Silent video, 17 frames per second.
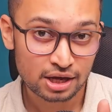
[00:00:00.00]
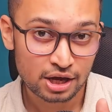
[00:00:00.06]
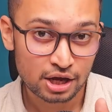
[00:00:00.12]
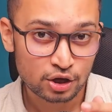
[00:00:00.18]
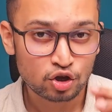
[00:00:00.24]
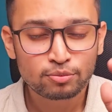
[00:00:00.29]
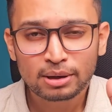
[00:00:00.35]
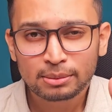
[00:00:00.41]

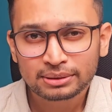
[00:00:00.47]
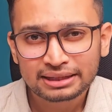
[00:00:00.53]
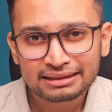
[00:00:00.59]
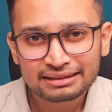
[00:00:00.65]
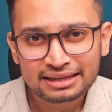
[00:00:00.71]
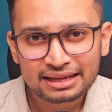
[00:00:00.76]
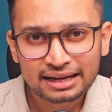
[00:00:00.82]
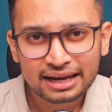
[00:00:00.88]
you may be
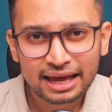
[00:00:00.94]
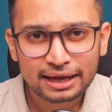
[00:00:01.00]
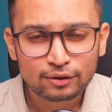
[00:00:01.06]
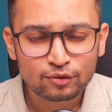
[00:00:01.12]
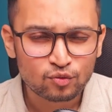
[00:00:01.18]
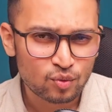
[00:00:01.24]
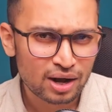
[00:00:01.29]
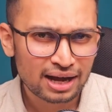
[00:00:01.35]
thinking like,
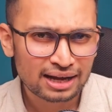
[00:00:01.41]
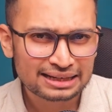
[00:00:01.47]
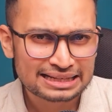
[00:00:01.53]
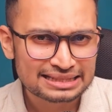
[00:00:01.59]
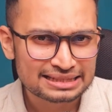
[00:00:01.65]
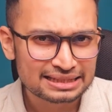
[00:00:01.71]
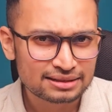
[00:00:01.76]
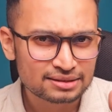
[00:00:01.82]
what
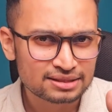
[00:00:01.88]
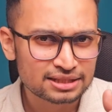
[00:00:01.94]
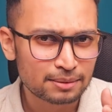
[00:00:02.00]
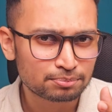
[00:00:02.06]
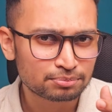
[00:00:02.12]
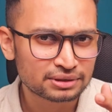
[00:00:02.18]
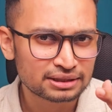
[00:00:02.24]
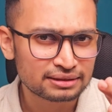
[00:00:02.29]
is it,
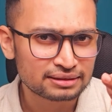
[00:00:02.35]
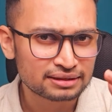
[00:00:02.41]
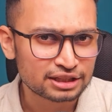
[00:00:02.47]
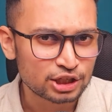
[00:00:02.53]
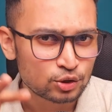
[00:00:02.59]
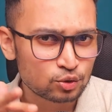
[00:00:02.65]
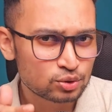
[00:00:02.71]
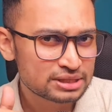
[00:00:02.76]
something
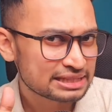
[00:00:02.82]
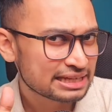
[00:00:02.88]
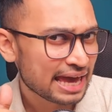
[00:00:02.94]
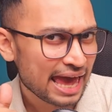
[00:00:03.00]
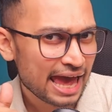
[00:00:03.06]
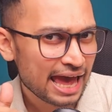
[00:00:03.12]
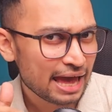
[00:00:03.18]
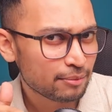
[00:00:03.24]
new
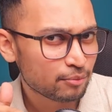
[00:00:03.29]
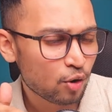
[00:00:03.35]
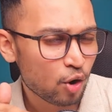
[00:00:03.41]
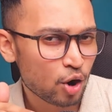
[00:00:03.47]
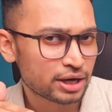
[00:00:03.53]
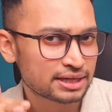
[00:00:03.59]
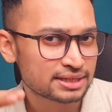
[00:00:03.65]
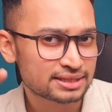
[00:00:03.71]
scam,
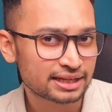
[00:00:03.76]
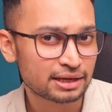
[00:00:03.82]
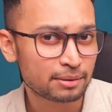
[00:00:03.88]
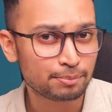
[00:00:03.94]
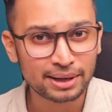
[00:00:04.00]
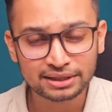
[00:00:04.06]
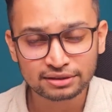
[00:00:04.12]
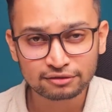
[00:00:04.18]
or it's like a
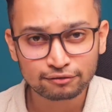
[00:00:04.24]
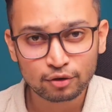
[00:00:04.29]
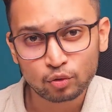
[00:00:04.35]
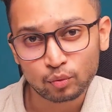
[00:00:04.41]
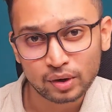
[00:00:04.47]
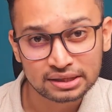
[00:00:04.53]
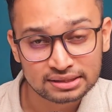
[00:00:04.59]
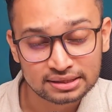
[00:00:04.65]
metaphor?
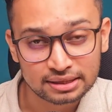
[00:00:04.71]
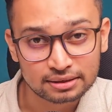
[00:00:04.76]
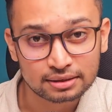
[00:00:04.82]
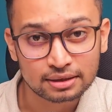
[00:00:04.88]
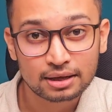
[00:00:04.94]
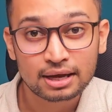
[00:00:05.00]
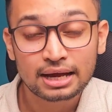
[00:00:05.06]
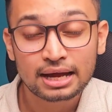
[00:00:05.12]
What's it?
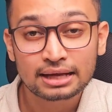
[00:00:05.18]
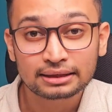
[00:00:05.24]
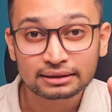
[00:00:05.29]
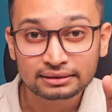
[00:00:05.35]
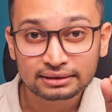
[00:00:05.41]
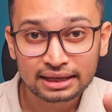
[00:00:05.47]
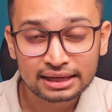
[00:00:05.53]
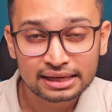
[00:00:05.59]
The
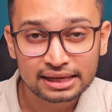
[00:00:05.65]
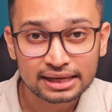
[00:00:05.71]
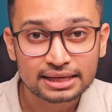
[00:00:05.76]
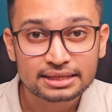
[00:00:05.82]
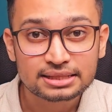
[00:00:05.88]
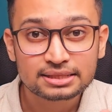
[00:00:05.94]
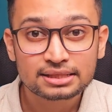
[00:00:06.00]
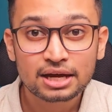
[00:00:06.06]
thing
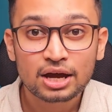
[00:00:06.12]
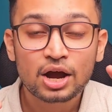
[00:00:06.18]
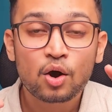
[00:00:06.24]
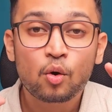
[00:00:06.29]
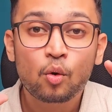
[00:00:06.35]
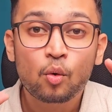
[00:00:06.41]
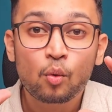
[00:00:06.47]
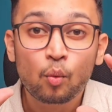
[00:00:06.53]
is,
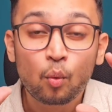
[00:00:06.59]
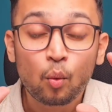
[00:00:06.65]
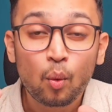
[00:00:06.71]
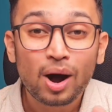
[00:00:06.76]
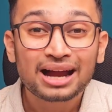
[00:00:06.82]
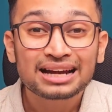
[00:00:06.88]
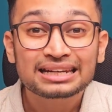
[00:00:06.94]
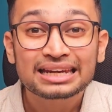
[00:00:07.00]

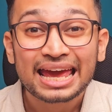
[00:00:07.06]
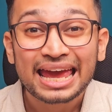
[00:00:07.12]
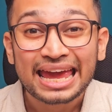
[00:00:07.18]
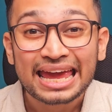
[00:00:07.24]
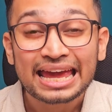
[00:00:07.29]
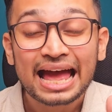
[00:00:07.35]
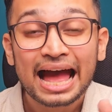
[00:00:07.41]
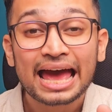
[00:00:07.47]
what
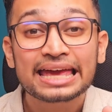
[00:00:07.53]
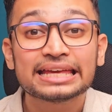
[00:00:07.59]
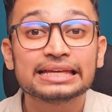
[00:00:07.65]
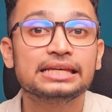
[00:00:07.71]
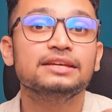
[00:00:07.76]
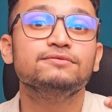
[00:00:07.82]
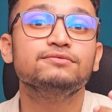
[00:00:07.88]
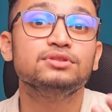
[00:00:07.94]
AI
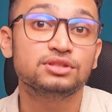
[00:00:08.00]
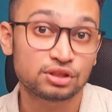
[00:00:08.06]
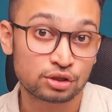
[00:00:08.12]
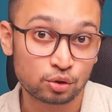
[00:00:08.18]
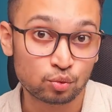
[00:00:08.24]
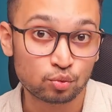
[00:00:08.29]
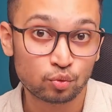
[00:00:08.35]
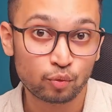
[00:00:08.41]
gives
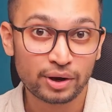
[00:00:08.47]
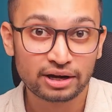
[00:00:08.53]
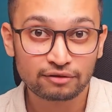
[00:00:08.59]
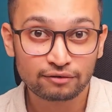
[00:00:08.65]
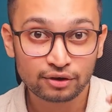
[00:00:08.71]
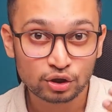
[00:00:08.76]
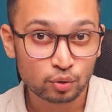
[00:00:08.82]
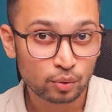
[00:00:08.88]
you whenever you